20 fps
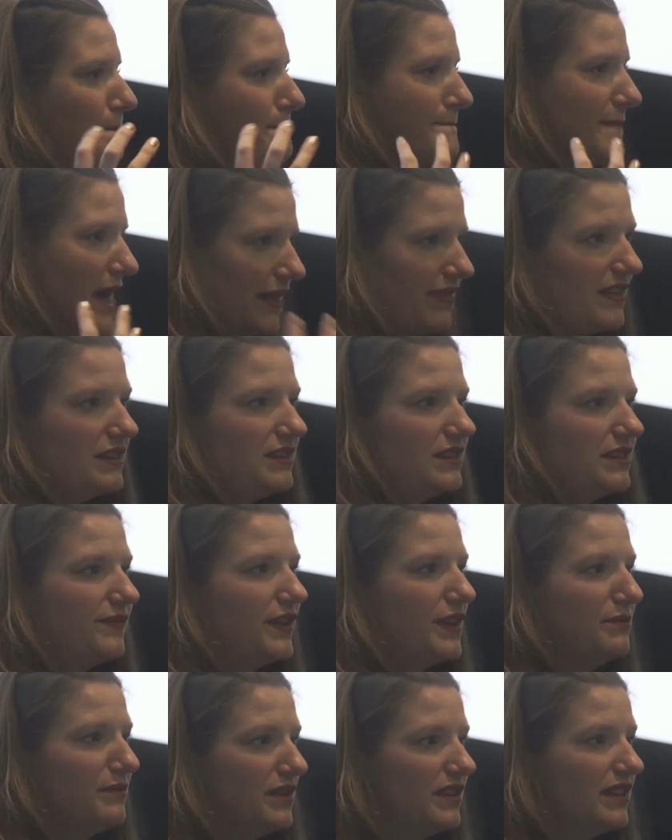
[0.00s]
methods
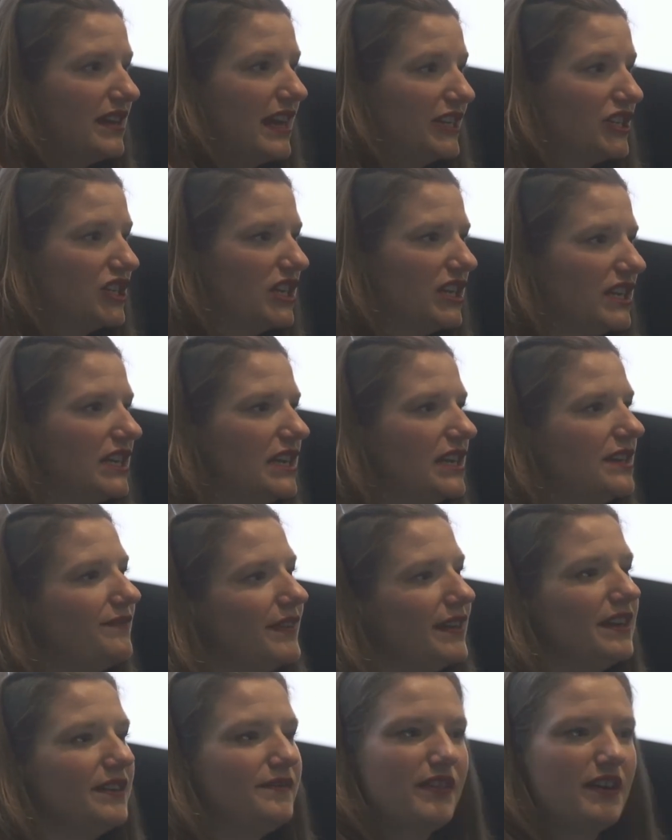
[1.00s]
of communication,
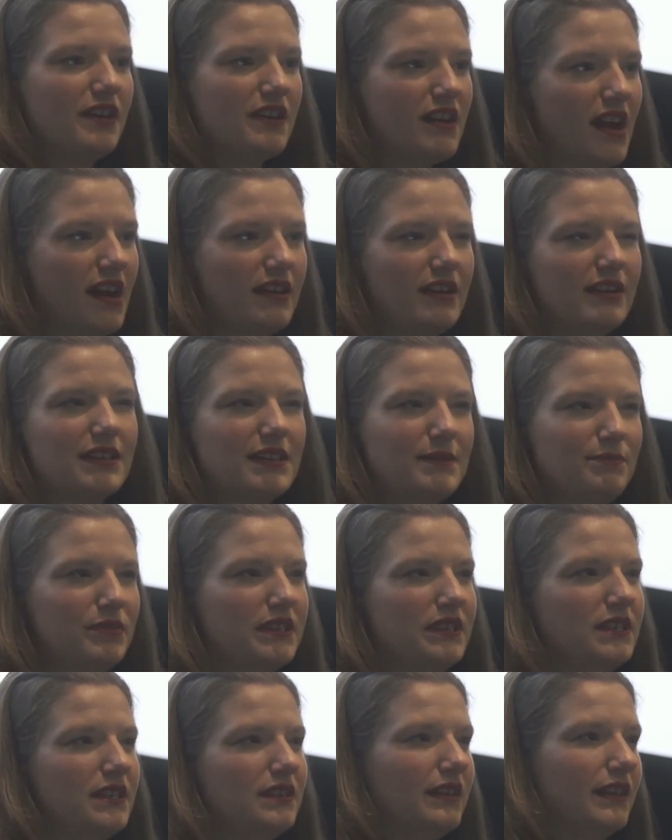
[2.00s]
even if they're not
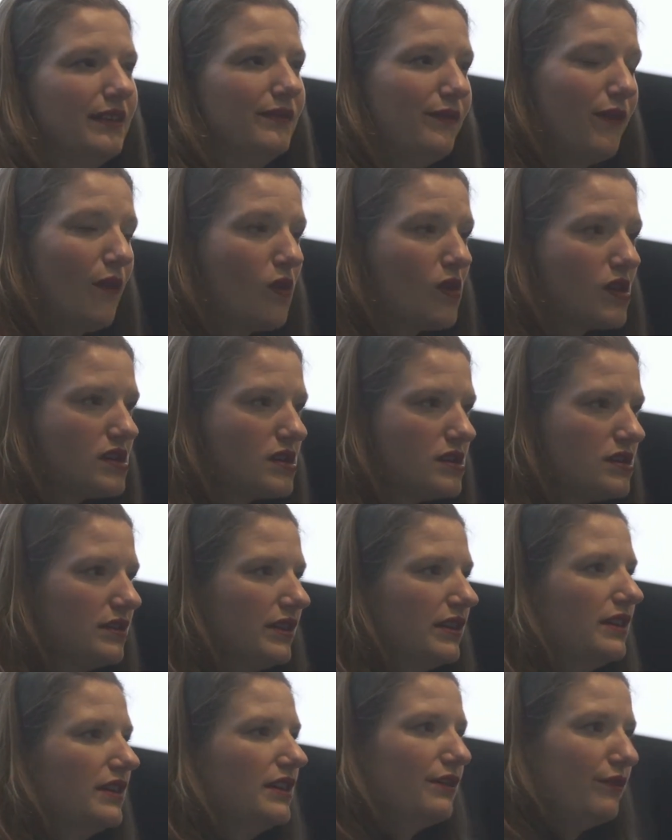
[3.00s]
explicitly for
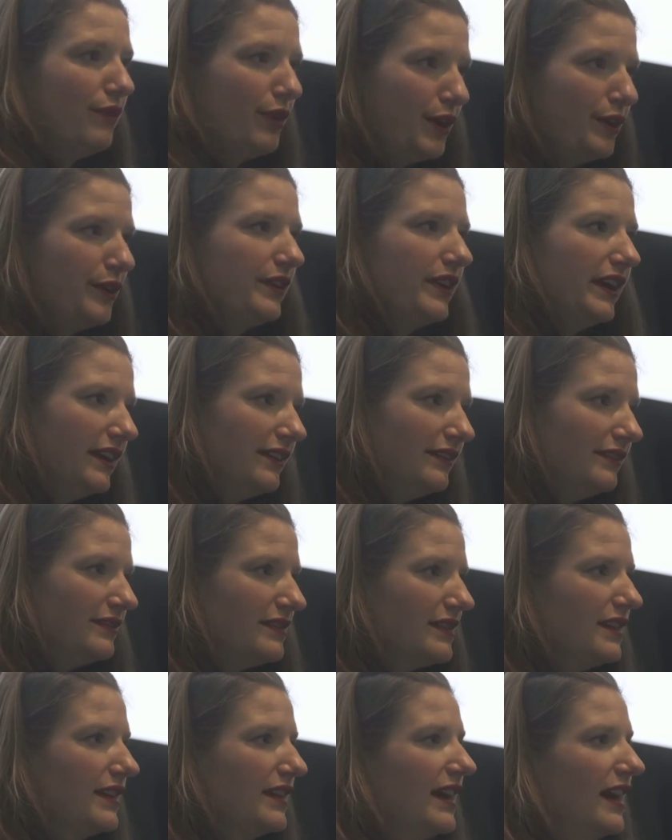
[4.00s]
recruiting.
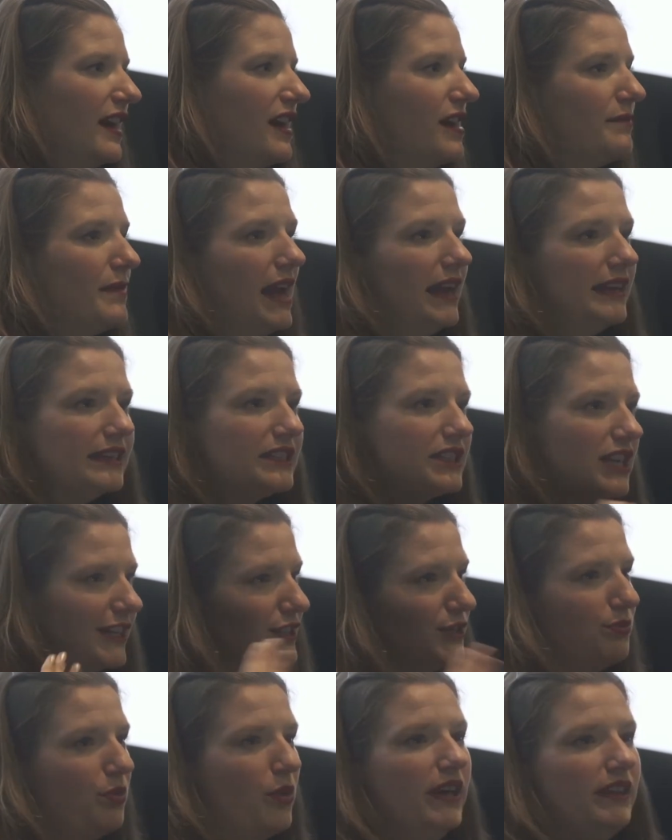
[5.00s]
Any
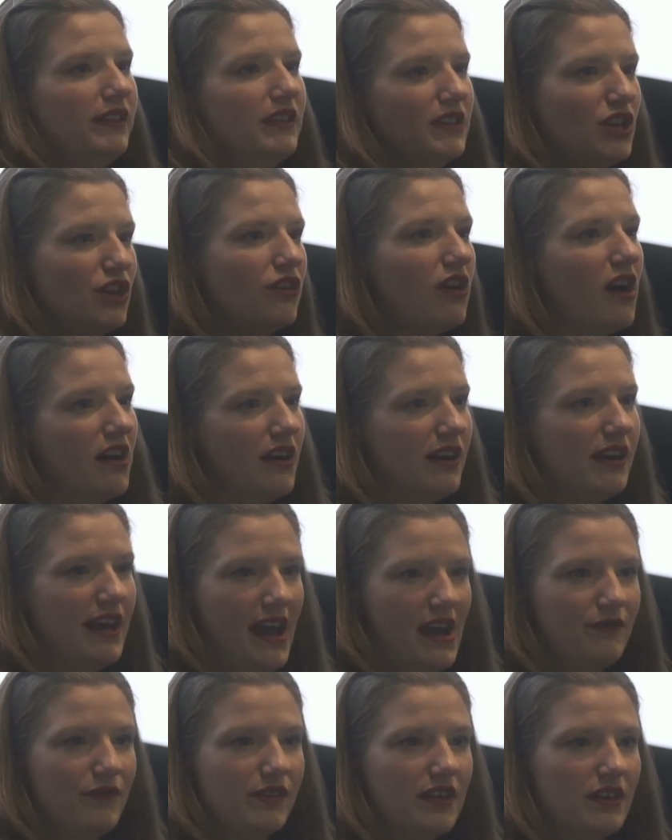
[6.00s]
touch point that you already
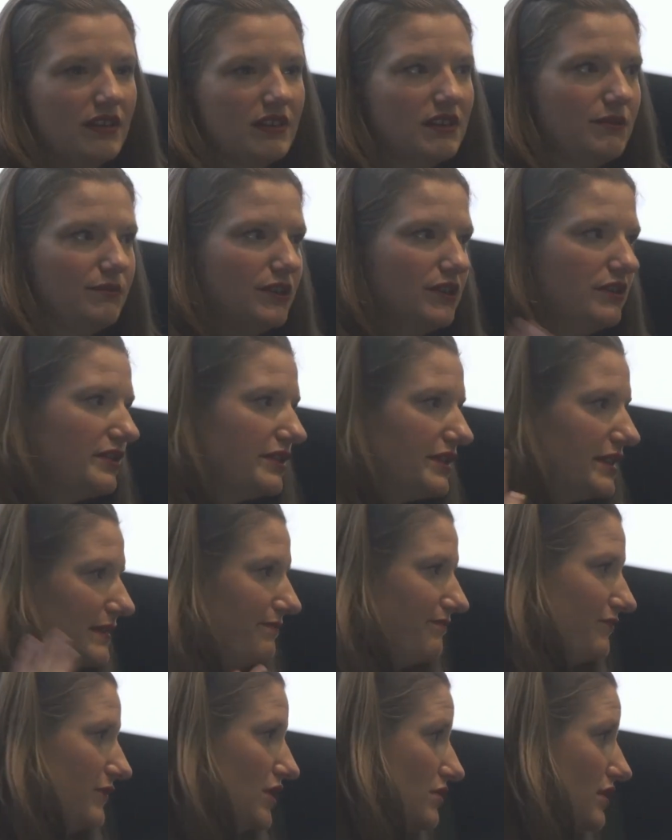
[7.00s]
have with customers,
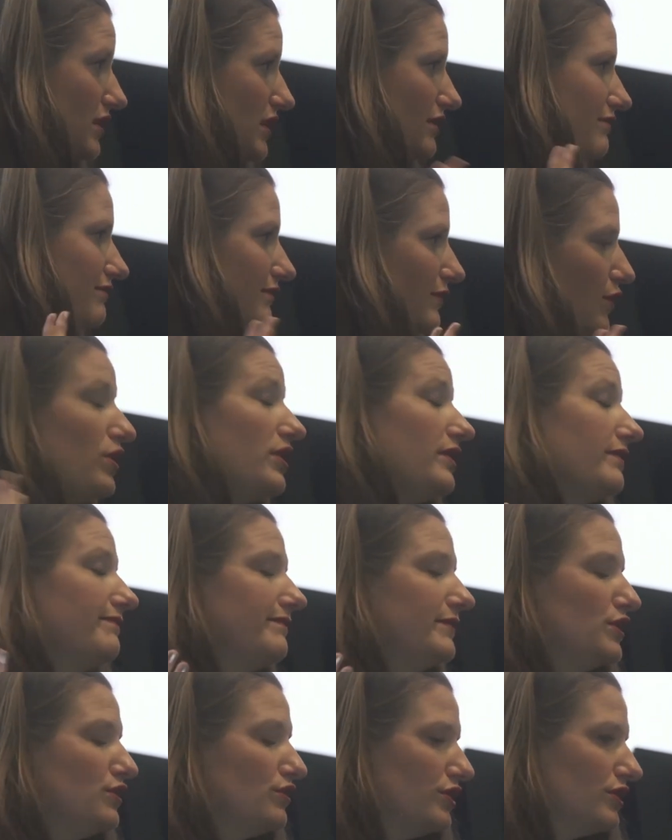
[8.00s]
you can, or
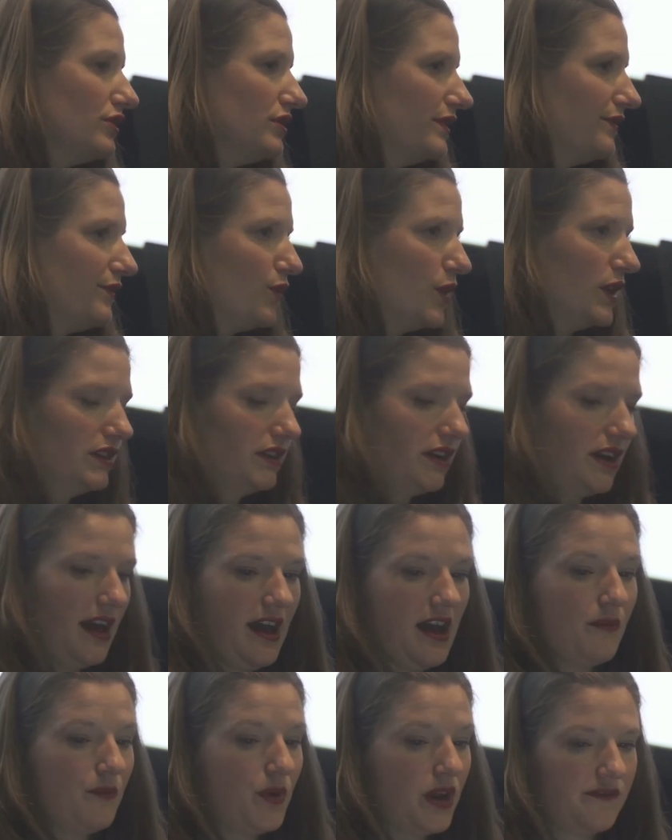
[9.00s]
users of
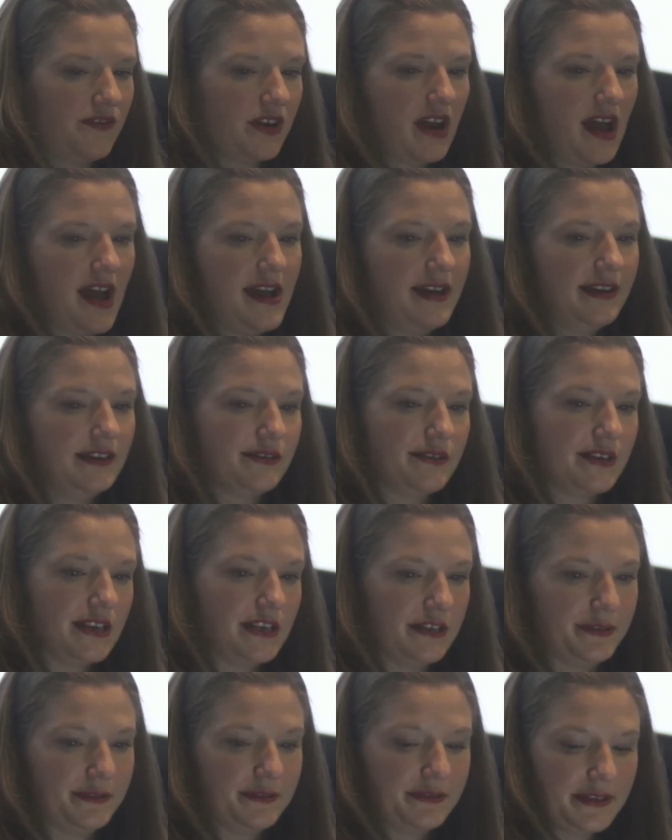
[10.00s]
whatever kind, you can
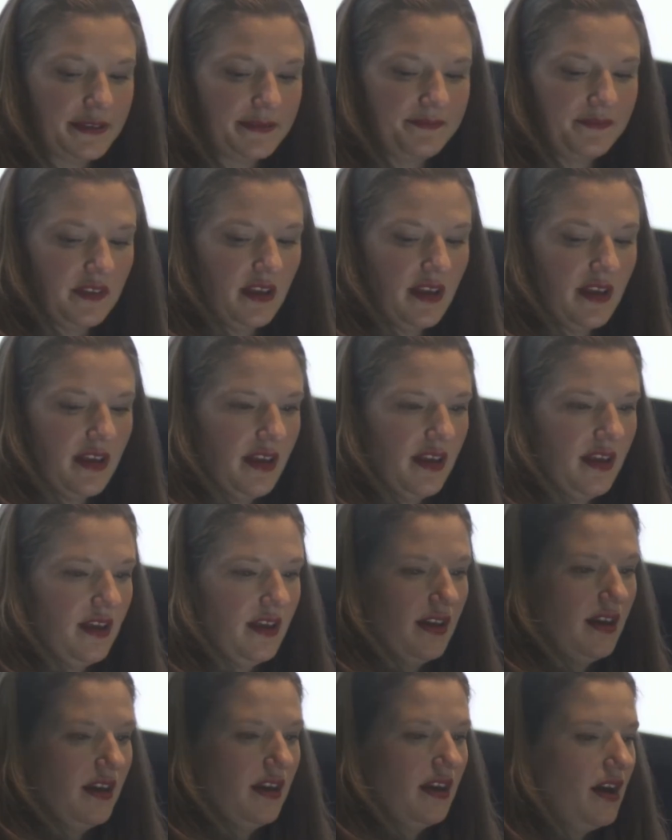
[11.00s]
use.
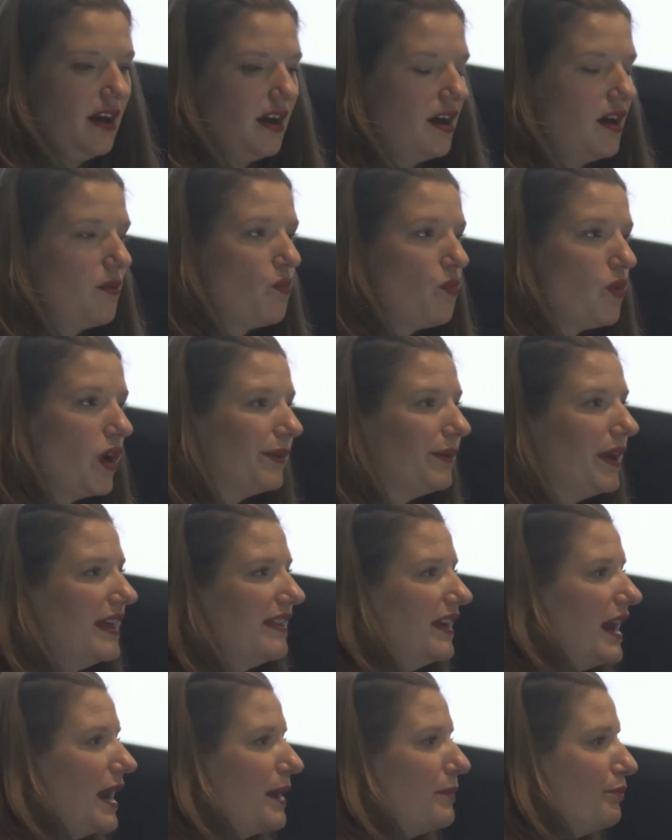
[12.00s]
One way
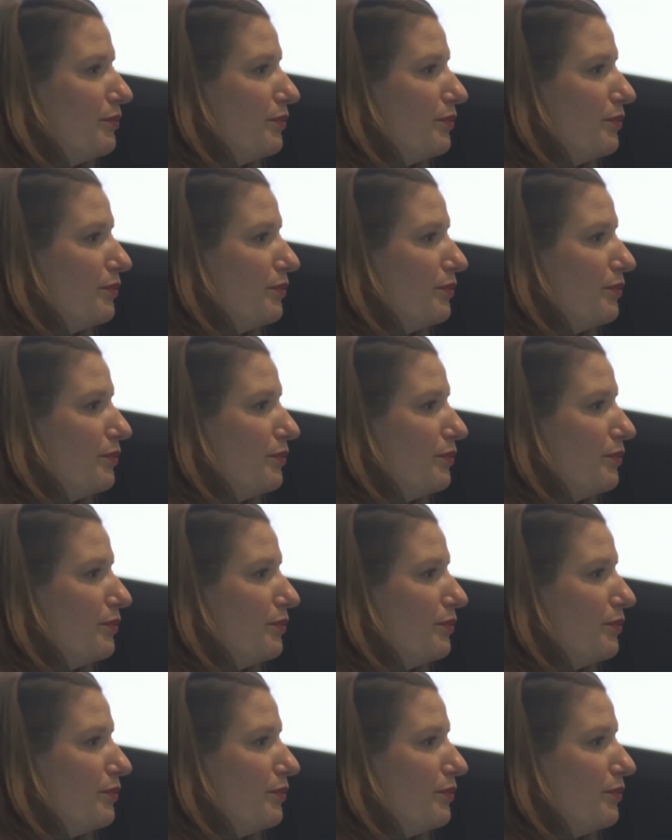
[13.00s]
that I